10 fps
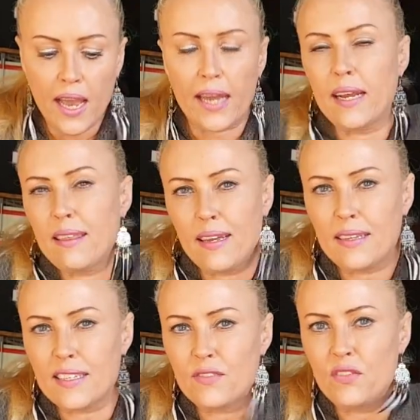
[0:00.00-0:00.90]
And I think
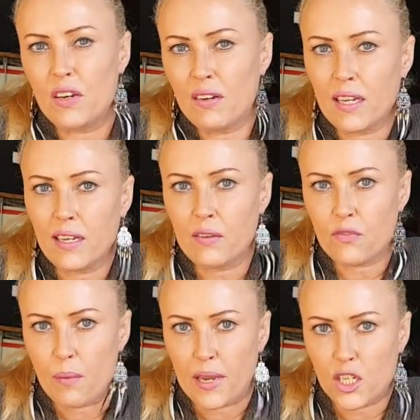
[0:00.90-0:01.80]
there's very little
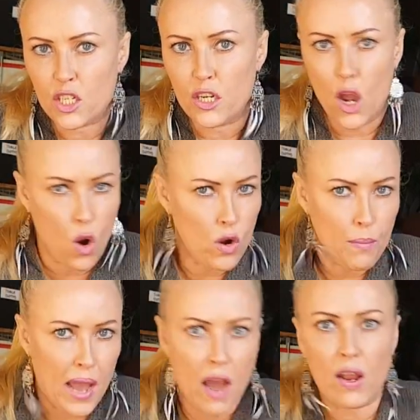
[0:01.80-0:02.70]
information known
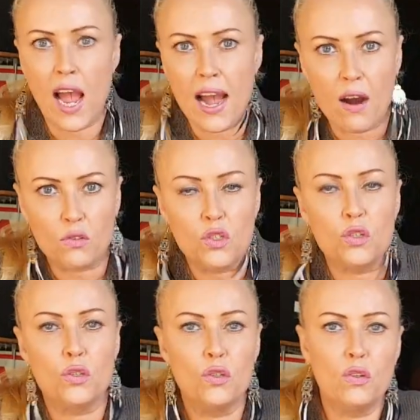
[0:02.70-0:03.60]
about how
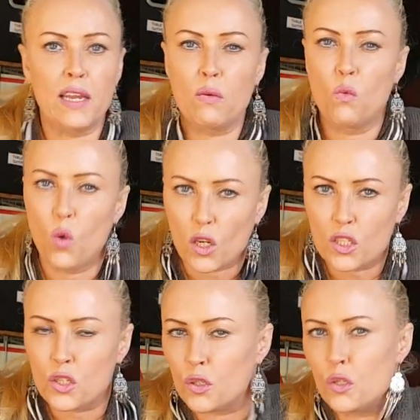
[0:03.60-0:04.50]
to and what
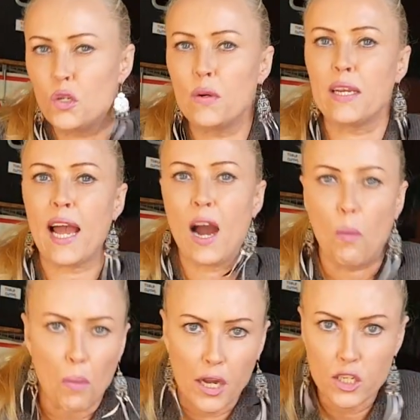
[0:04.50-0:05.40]
to and how
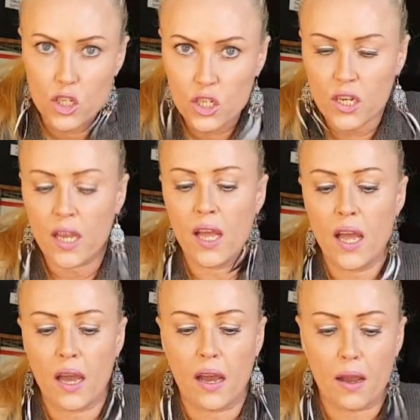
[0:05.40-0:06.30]
much.
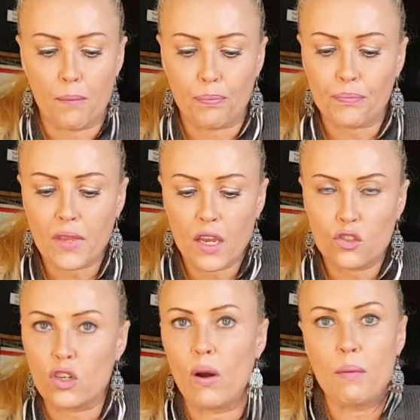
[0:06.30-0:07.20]

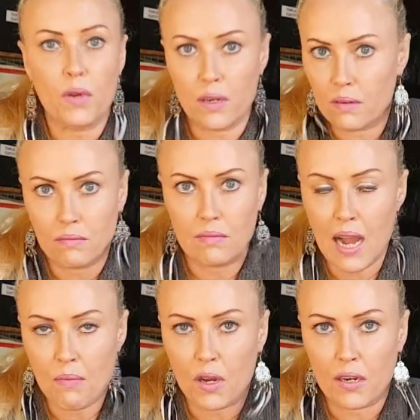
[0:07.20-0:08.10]
So I'm
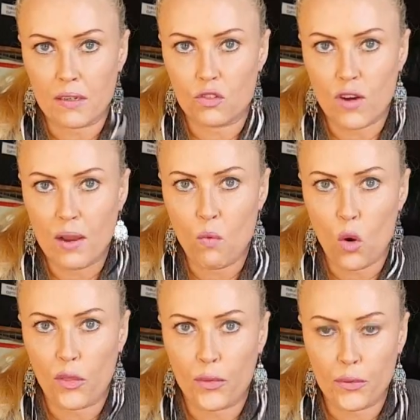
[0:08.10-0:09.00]
gonna try and
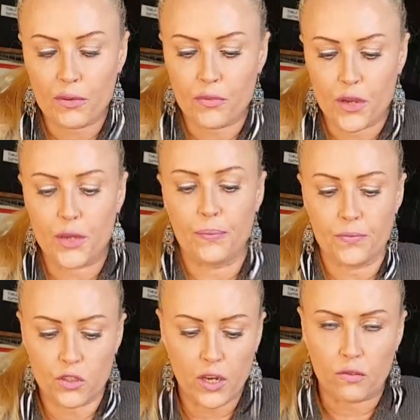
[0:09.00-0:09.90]
walk through it for you.
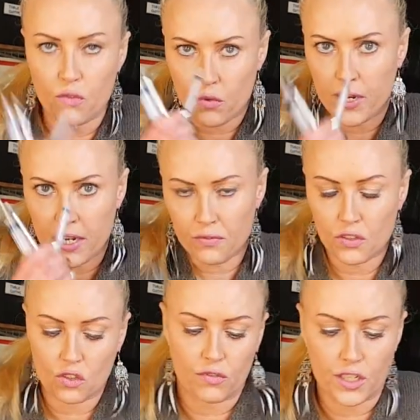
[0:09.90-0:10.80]
So 3 different
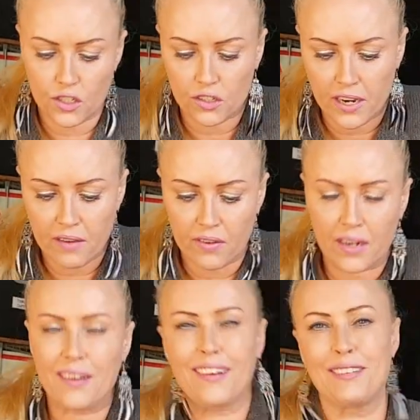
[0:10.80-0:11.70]
syringes I have
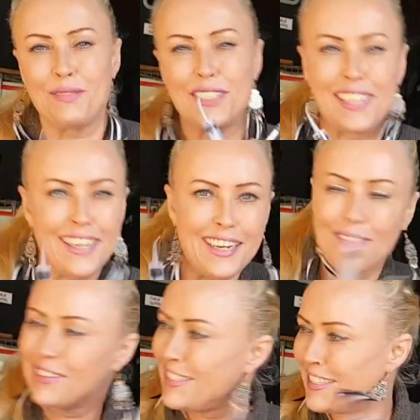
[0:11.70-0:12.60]
here. God, I'm just standing here
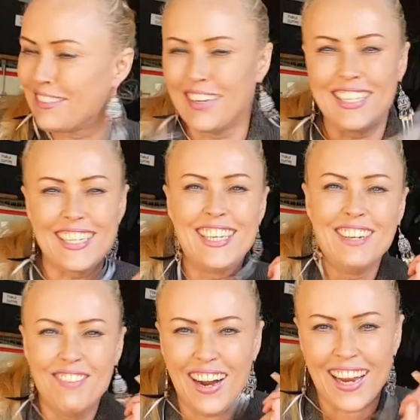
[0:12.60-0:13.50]
with these syringes
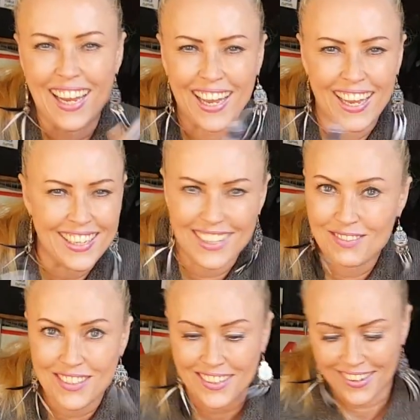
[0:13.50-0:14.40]
in my hand. I'm
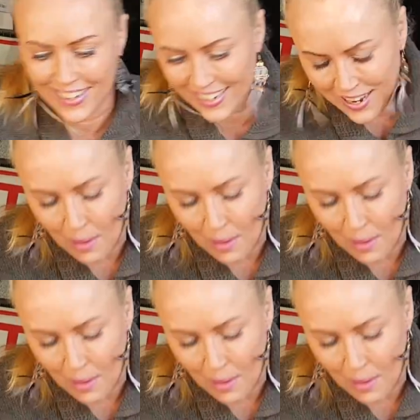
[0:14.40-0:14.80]
sorry.